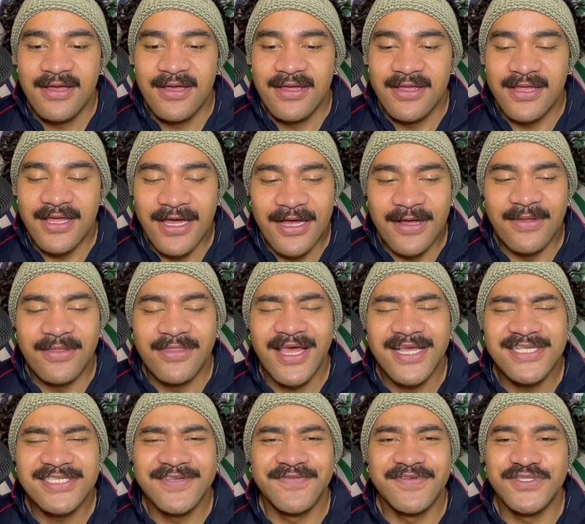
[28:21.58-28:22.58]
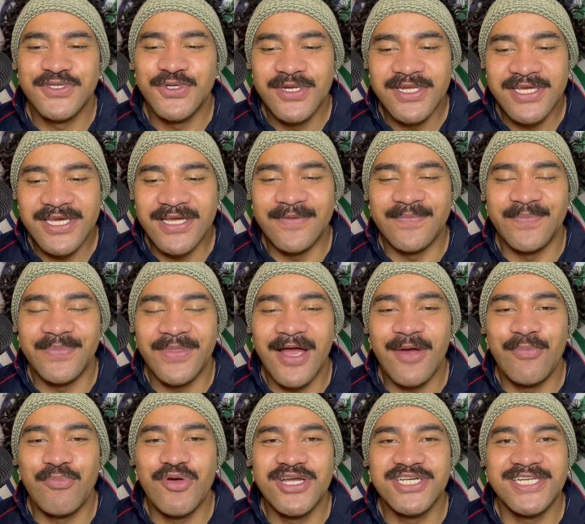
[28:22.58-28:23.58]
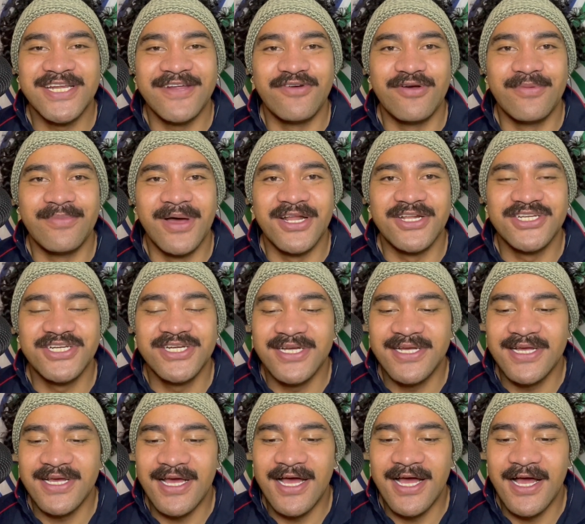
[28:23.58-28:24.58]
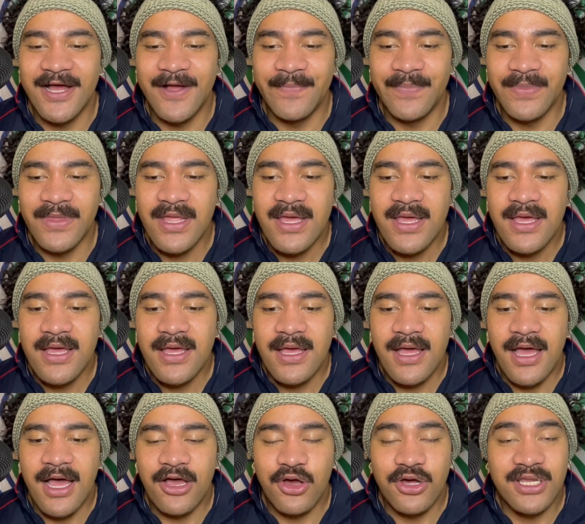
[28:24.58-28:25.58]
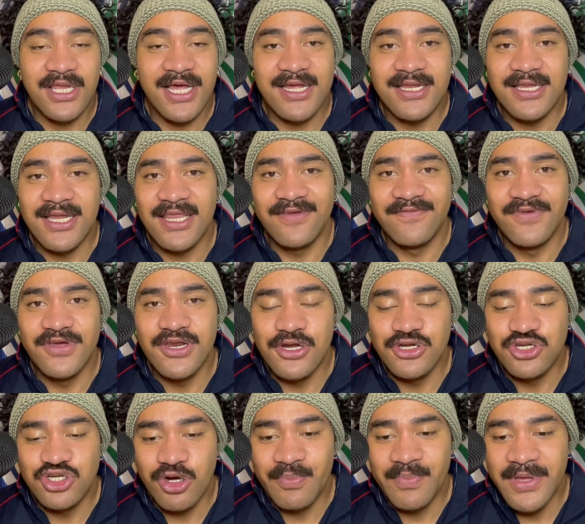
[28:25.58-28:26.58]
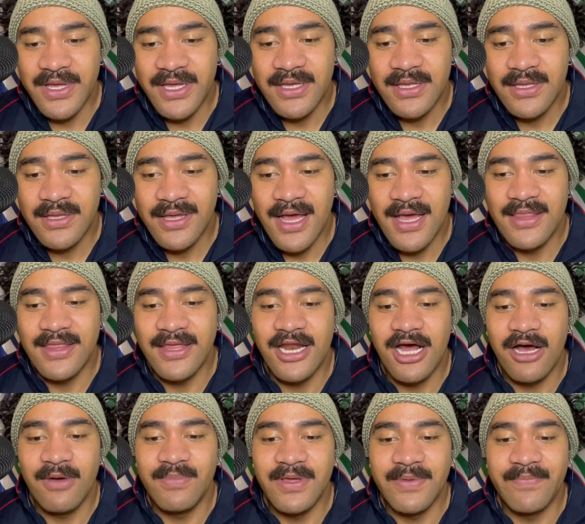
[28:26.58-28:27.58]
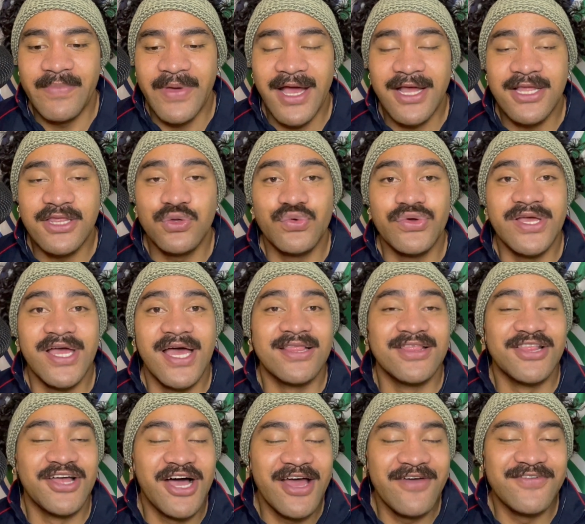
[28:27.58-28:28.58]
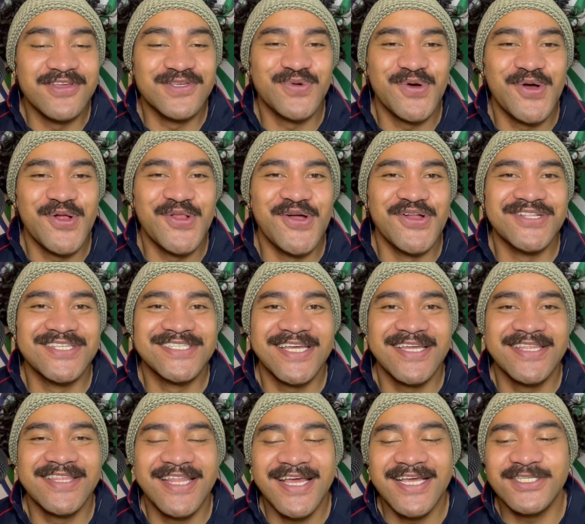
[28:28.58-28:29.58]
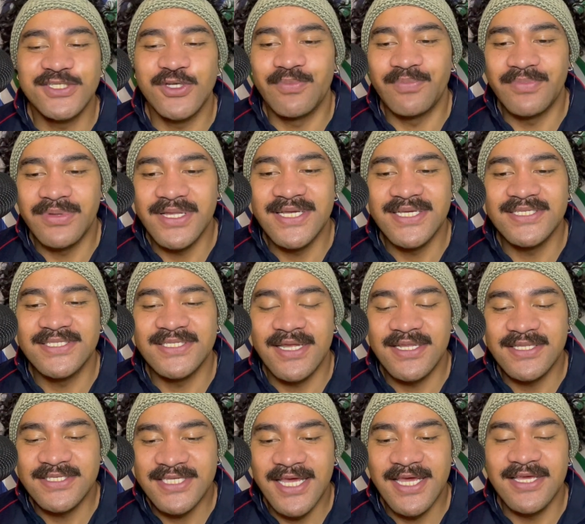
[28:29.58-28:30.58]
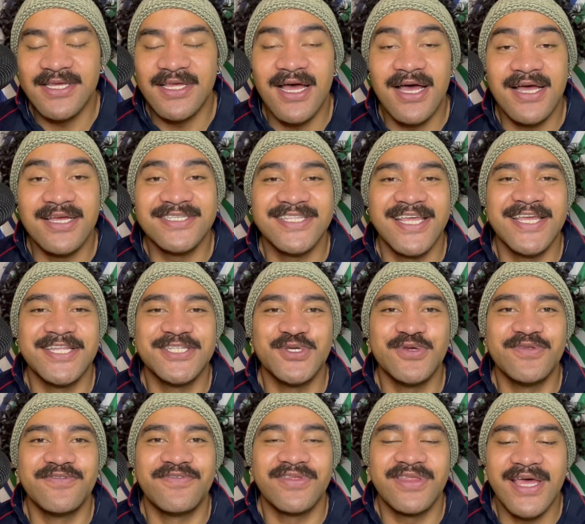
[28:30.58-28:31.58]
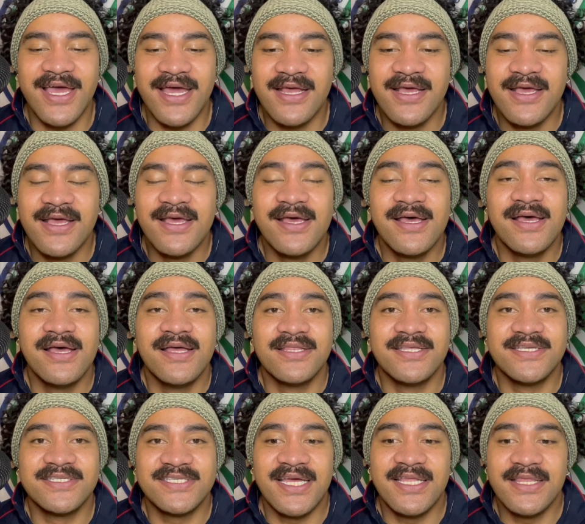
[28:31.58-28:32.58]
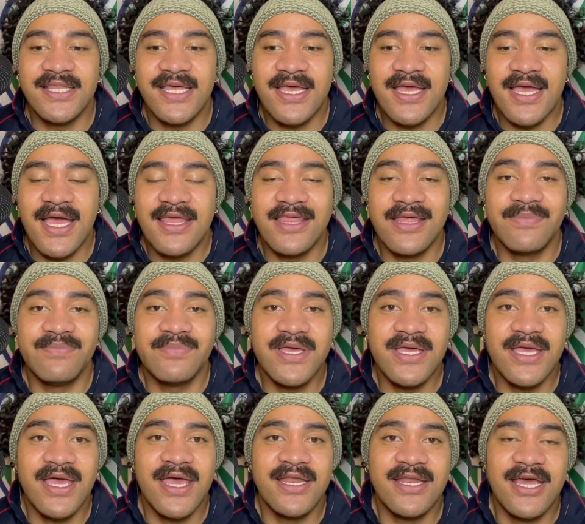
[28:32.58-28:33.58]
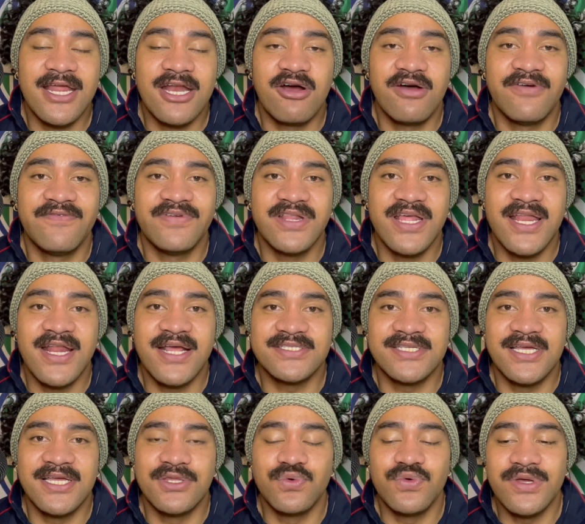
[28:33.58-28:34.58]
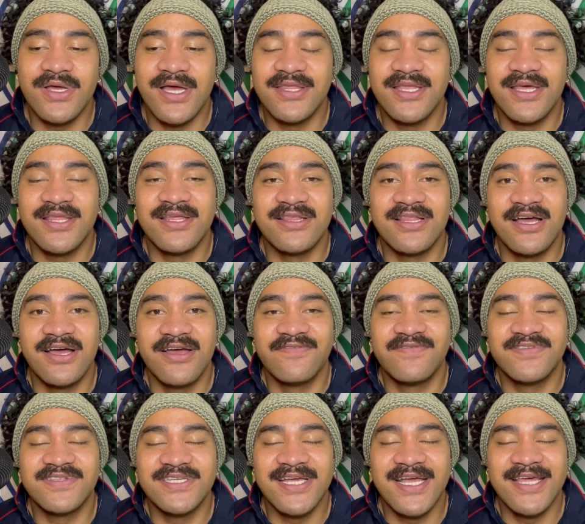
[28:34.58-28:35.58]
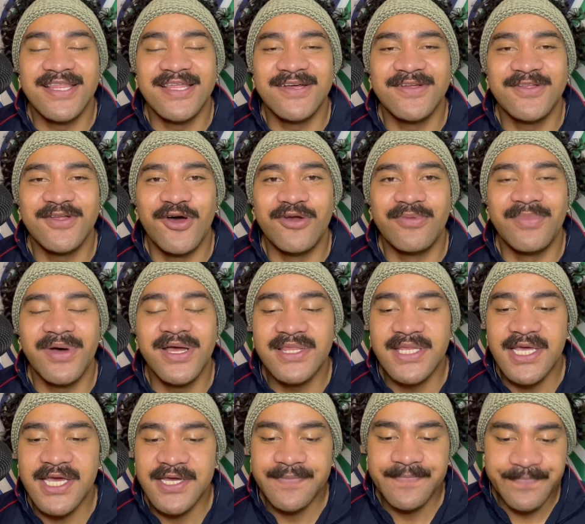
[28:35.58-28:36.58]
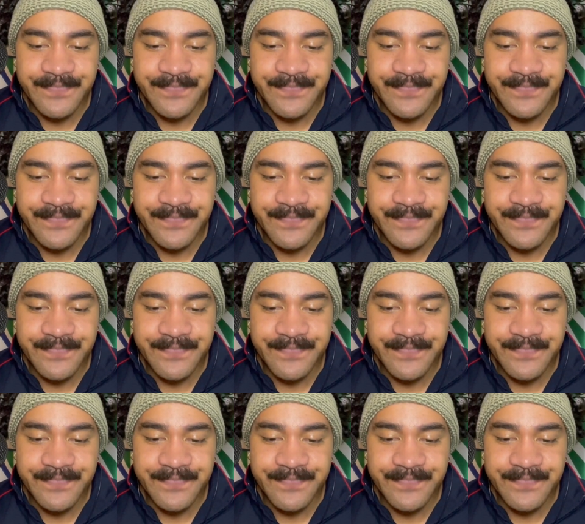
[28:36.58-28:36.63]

Thanks for tuning in. I appreciate it very much. I got another video dropping, and then I'll be back doing a live as well on Sunday. So please stay tuned for that this Sunday. And then me and NR Fanatics are doing another live together on Monday.